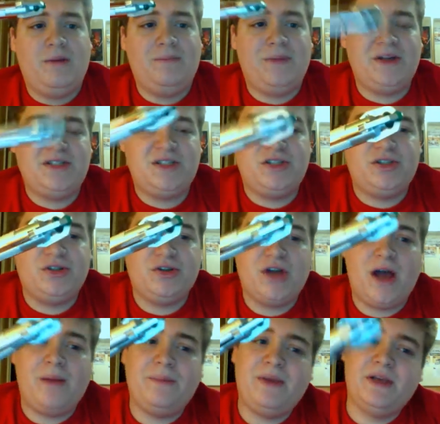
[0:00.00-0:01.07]
My sister
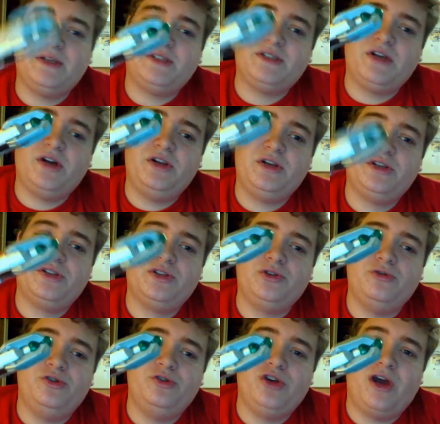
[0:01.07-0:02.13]
got me a sonic
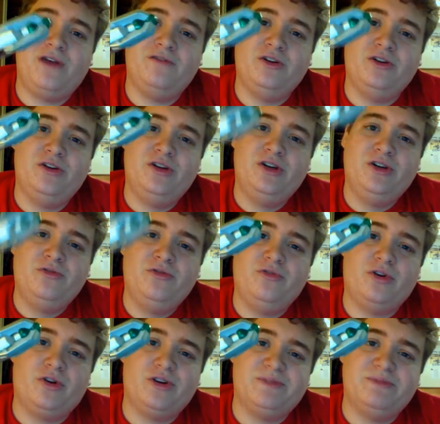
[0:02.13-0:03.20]
screwdriver
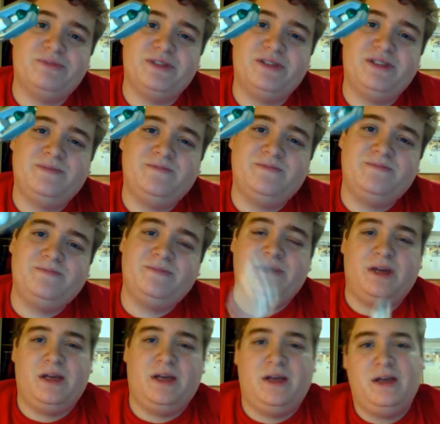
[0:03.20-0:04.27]
for Christmas.
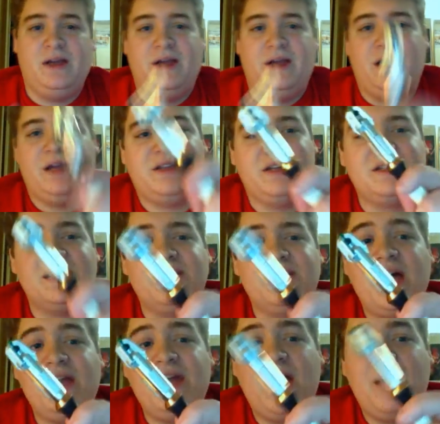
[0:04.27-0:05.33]
It doesn't
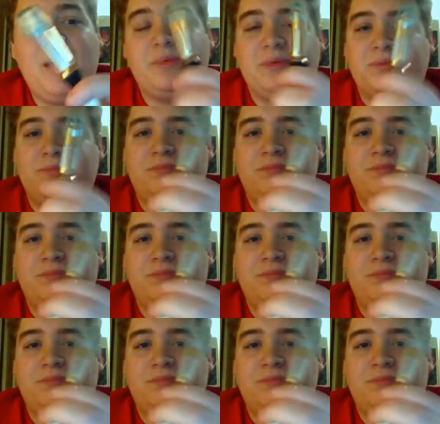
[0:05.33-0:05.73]
light up,